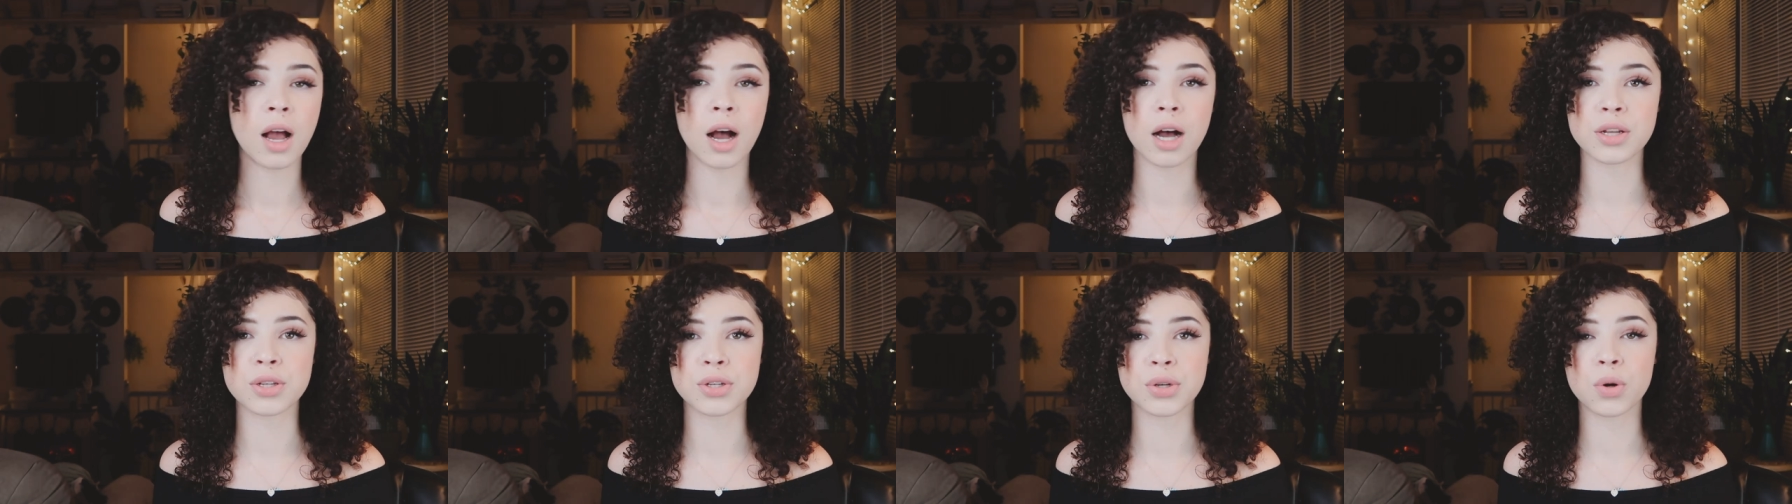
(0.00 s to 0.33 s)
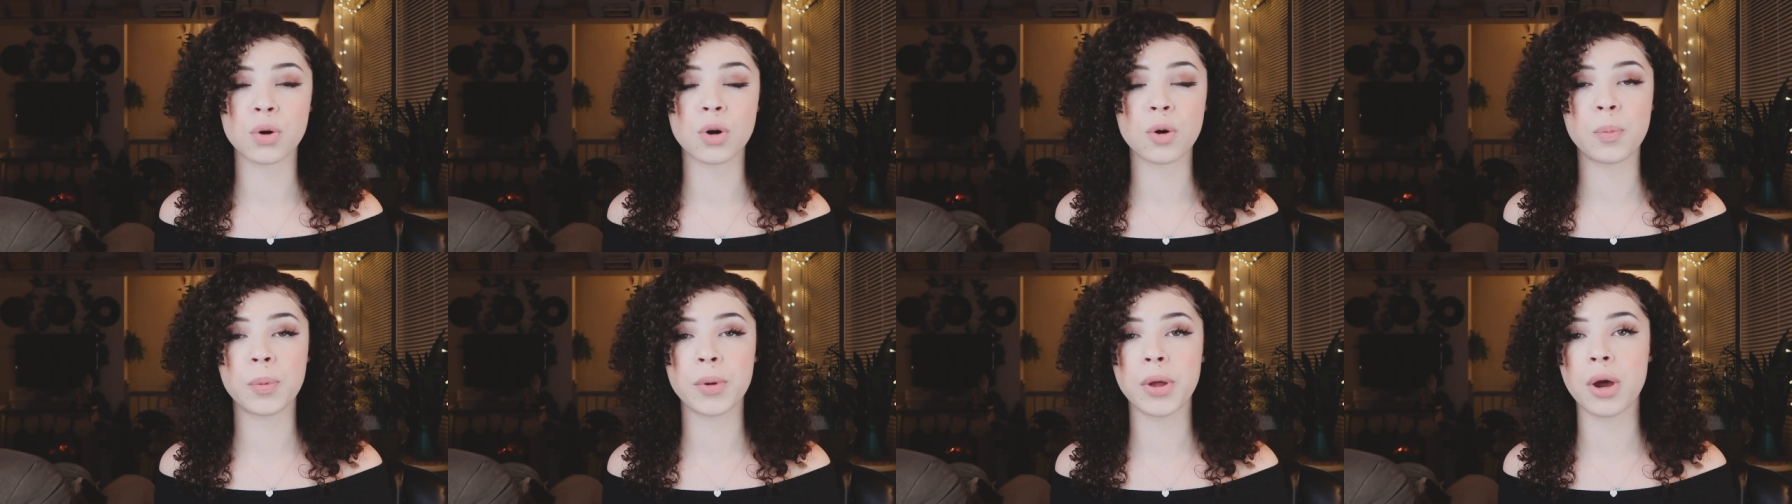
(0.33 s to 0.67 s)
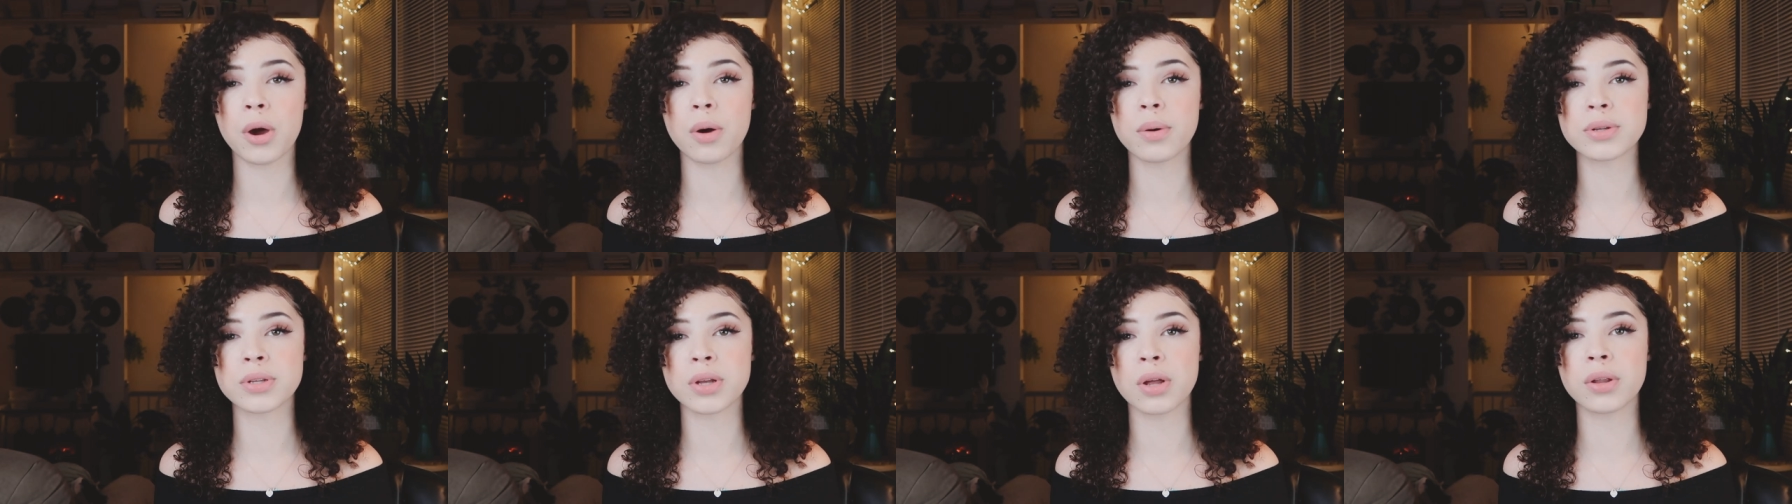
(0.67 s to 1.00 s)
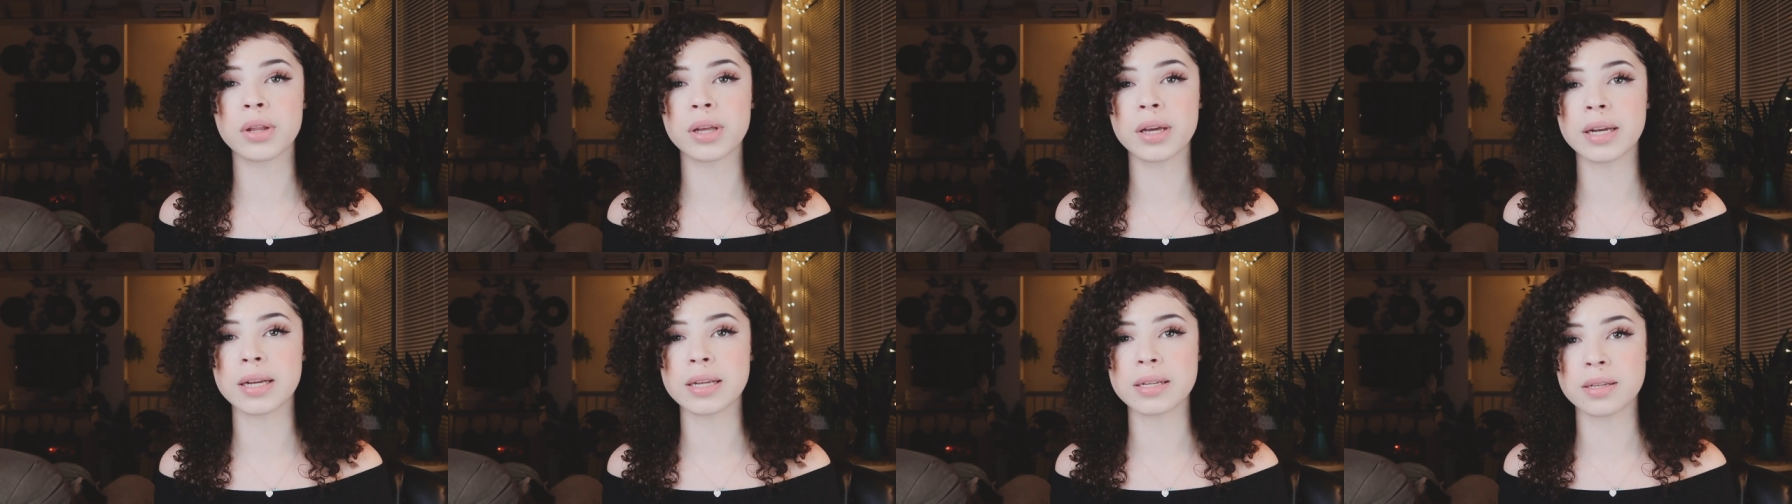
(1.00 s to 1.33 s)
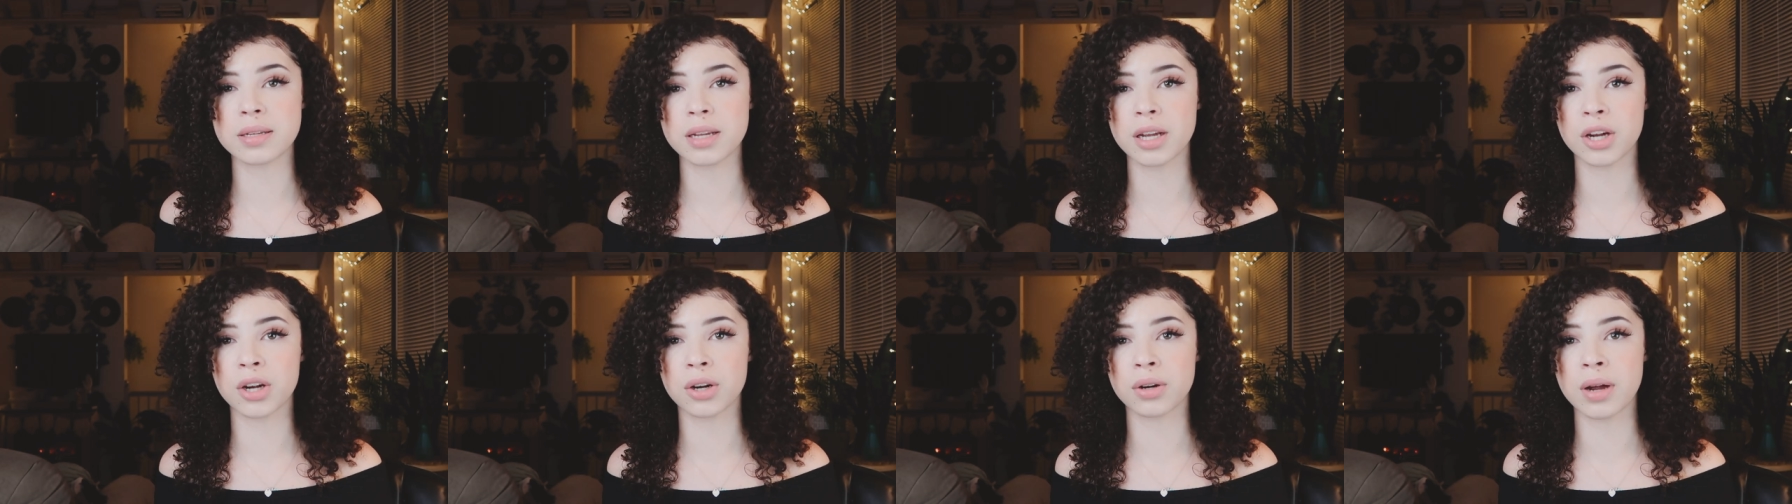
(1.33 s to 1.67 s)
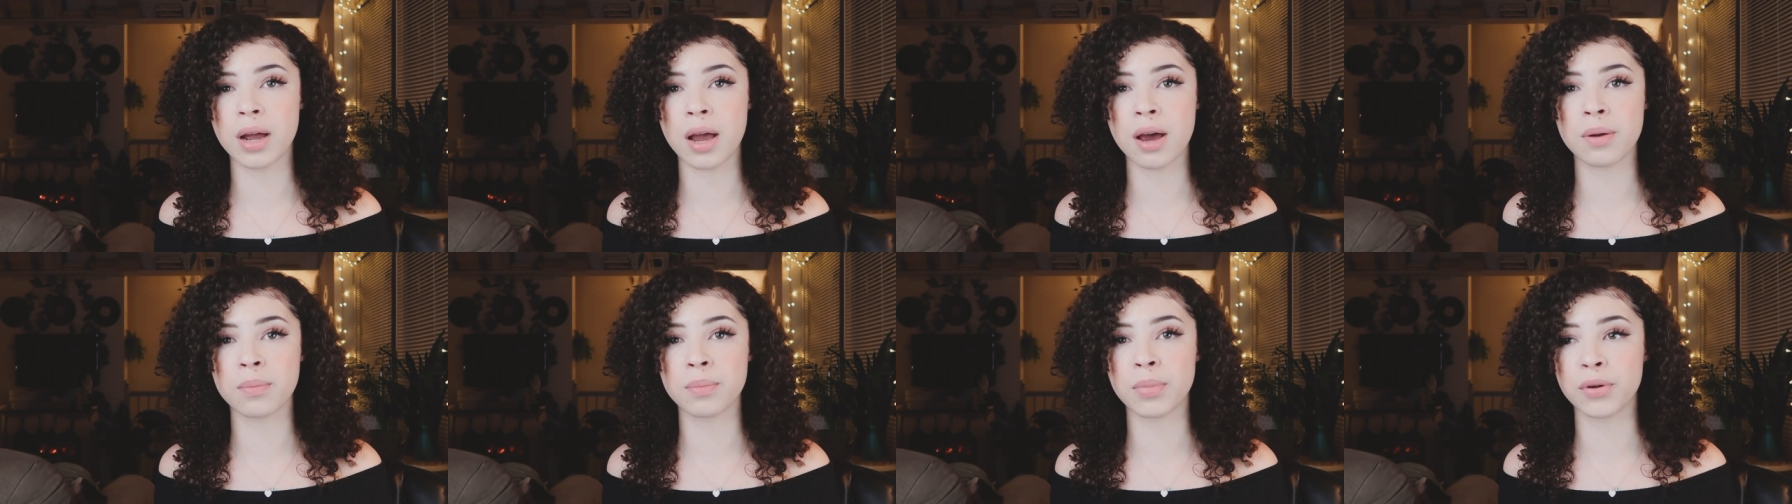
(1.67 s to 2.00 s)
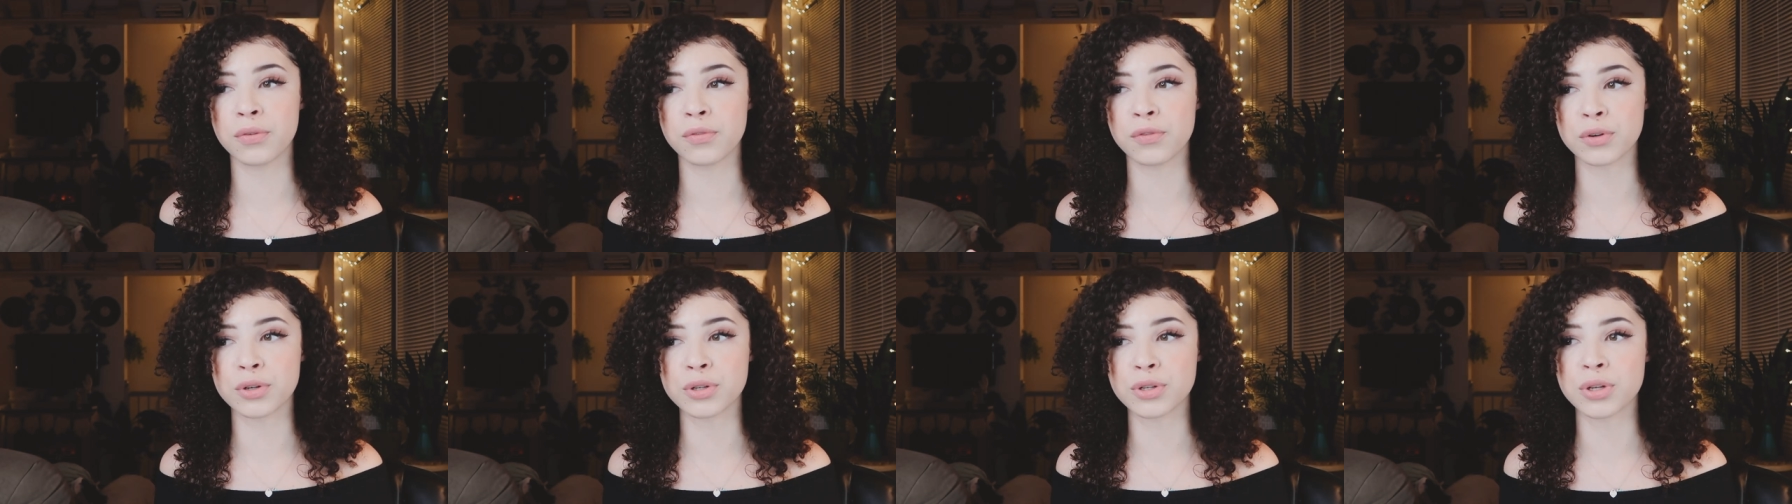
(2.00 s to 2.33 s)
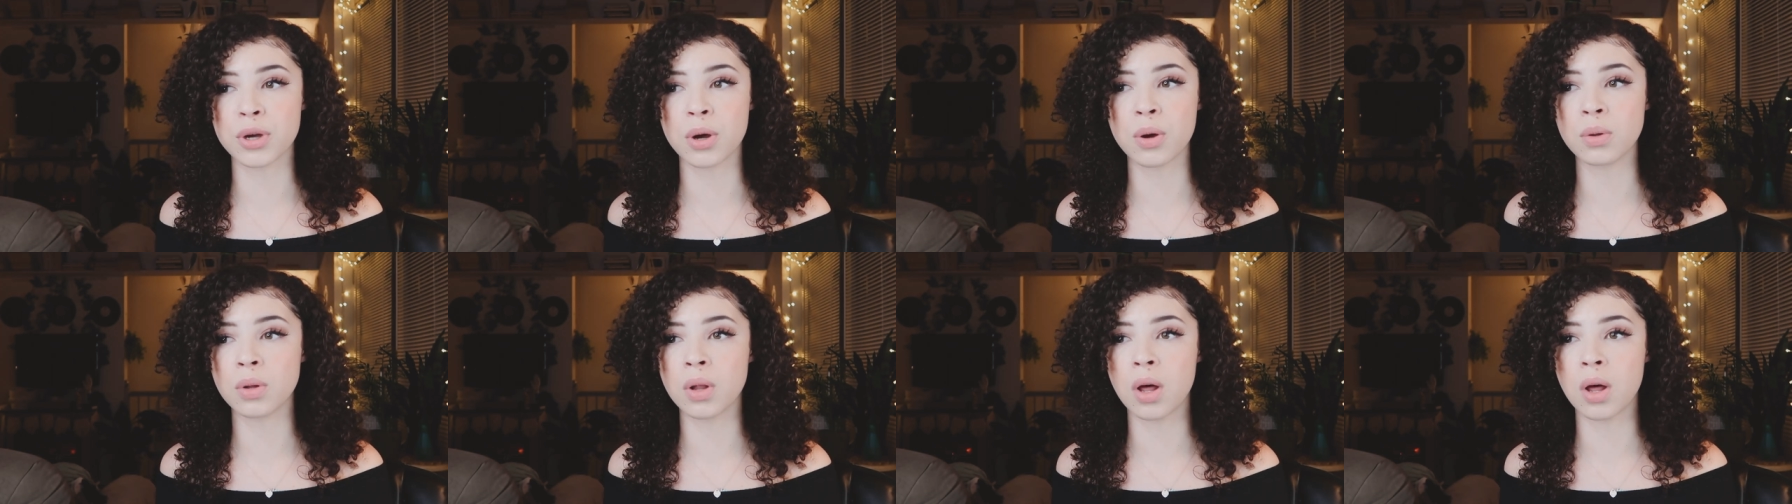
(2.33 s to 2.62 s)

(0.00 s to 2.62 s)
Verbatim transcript: A Scorpio is only gonna stick around but for so